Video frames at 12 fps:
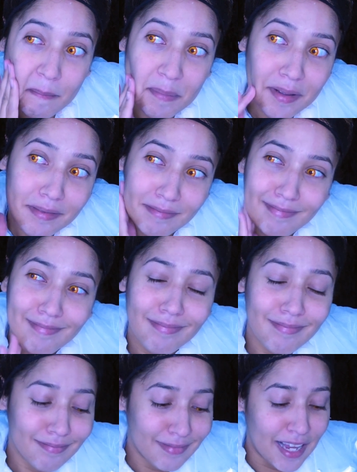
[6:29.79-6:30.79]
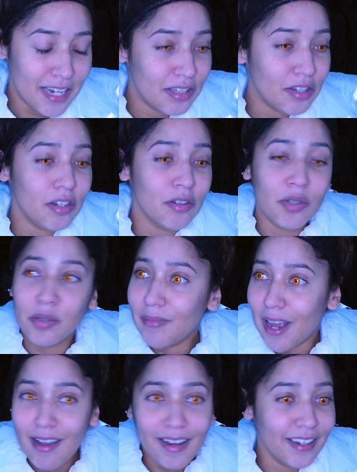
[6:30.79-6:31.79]
But thanks to YouTube,
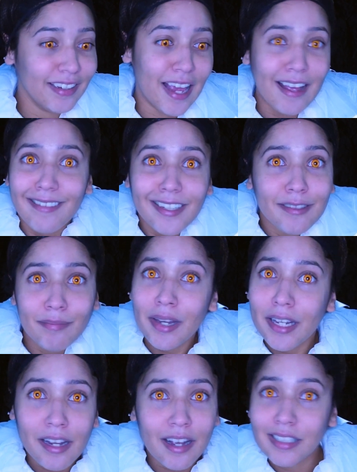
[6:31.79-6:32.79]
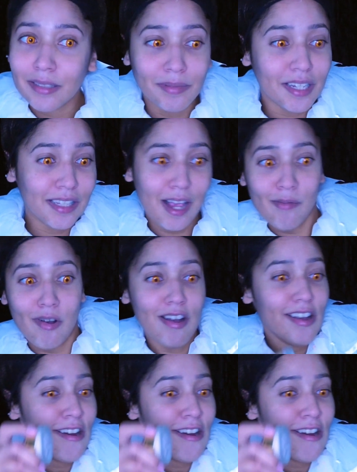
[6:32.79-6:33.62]
now I can get as many costumes as I want,